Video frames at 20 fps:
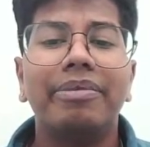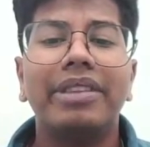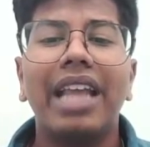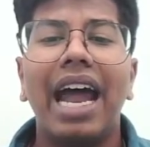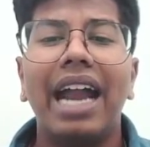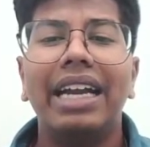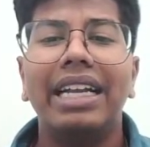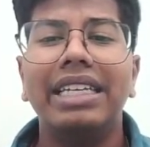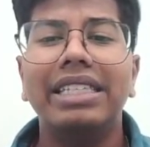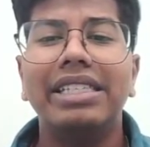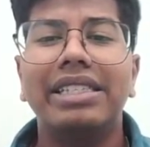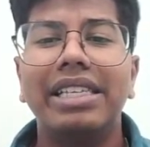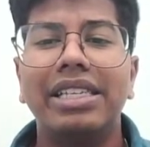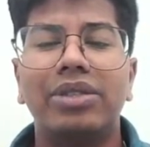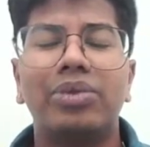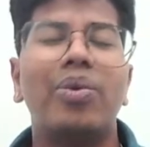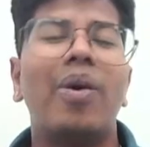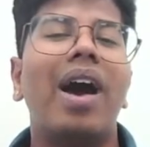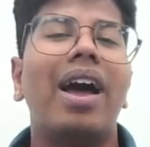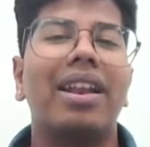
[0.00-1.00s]
That is
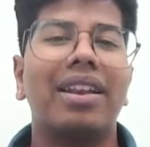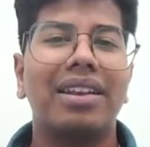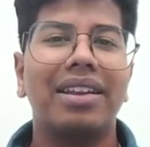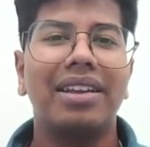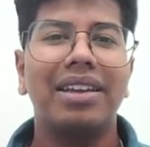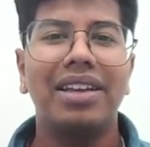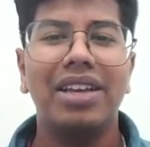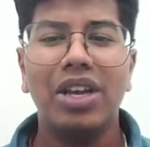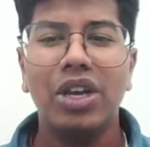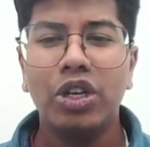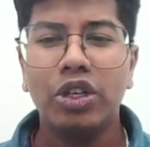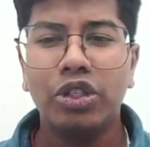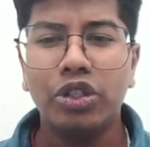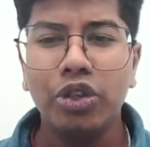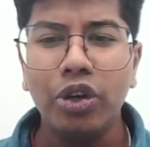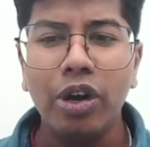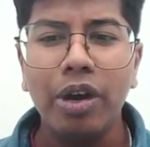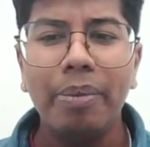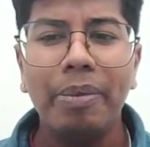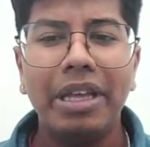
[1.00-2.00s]
this one.
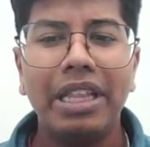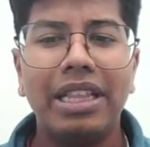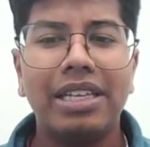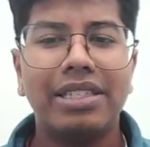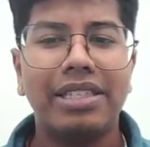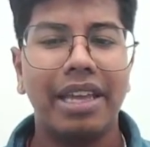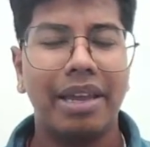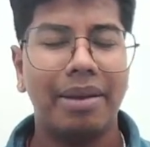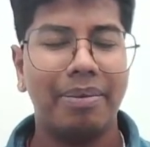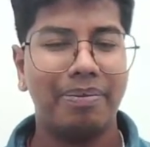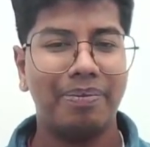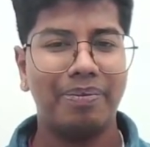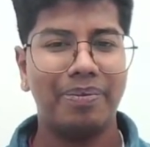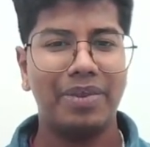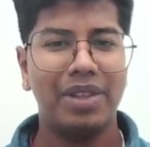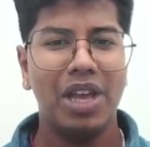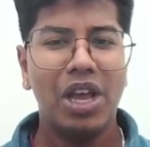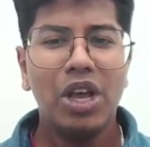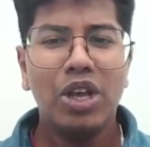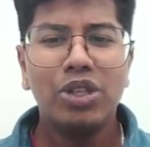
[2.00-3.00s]
Should be the same.
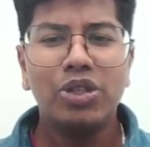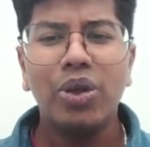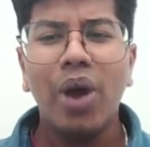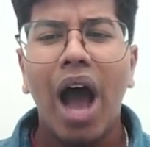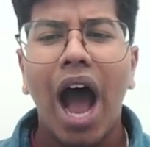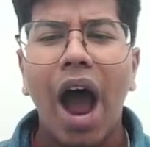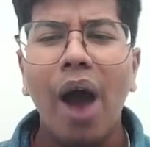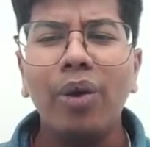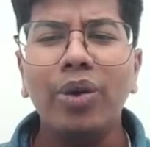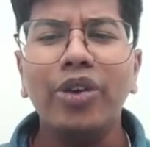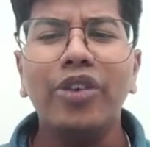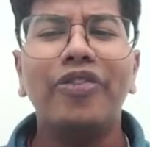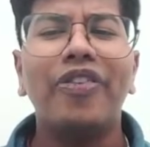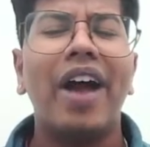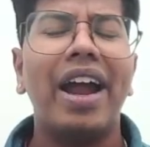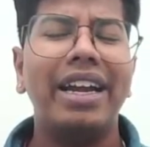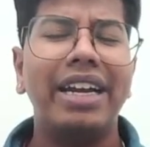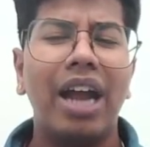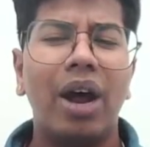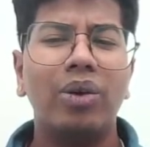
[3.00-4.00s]
So how to
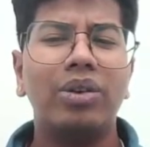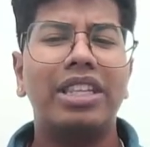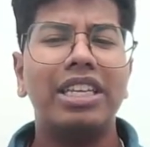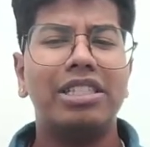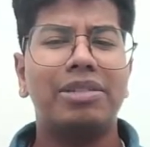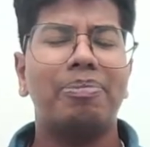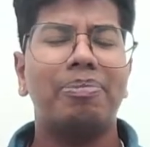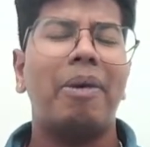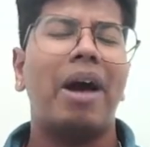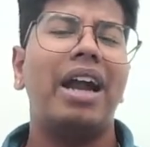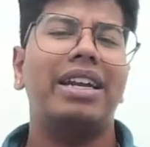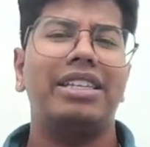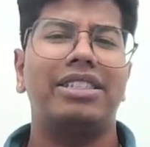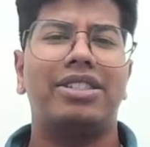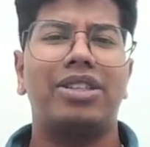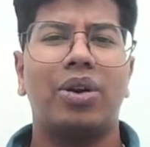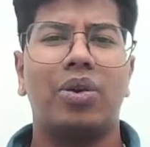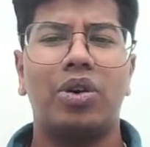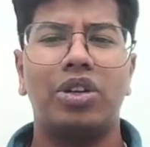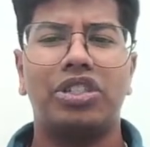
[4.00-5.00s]
find out this part is
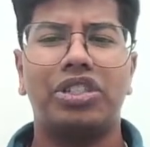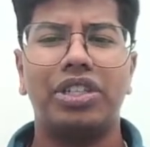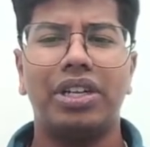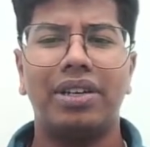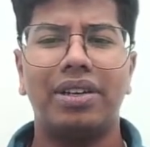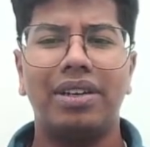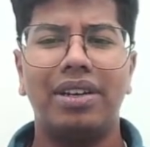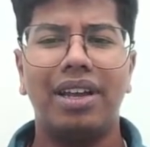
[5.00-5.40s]
the question.